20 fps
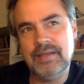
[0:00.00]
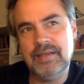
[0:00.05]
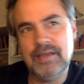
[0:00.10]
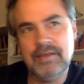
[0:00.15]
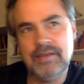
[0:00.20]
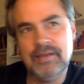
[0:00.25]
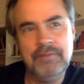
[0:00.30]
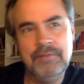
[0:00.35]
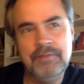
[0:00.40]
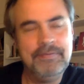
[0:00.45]

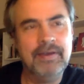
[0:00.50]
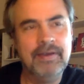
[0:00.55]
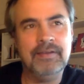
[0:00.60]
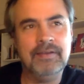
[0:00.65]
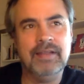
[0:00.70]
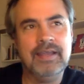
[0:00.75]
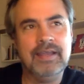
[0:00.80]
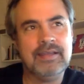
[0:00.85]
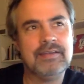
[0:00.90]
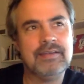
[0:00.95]
We felt
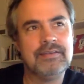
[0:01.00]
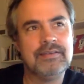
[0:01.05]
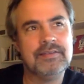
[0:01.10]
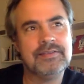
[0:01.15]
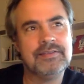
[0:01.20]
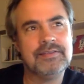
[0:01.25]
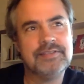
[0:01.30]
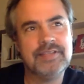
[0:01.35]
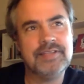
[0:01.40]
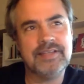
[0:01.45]
like
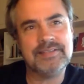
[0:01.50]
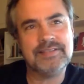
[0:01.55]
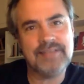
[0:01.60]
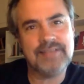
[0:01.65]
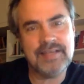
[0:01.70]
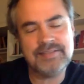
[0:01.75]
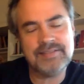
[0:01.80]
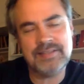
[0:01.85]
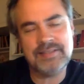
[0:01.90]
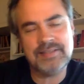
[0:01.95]

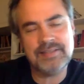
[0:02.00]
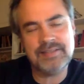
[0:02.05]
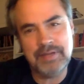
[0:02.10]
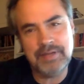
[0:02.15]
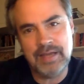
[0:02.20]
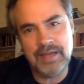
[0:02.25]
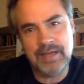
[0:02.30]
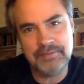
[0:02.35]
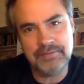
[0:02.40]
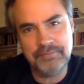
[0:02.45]
success that we
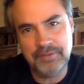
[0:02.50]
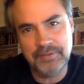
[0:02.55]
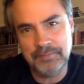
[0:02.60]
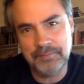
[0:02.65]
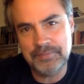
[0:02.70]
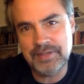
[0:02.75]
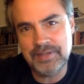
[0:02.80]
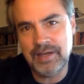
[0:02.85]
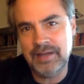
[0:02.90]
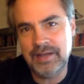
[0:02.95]
got the film
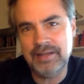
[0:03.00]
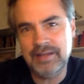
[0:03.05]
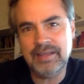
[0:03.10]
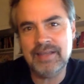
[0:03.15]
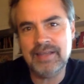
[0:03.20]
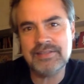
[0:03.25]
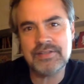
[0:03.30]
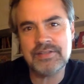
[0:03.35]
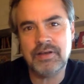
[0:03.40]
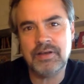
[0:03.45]
done
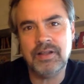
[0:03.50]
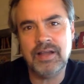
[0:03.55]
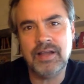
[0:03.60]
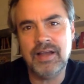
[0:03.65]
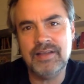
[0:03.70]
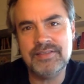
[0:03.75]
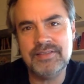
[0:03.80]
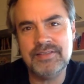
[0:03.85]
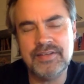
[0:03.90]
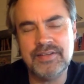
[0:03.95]
against all odds.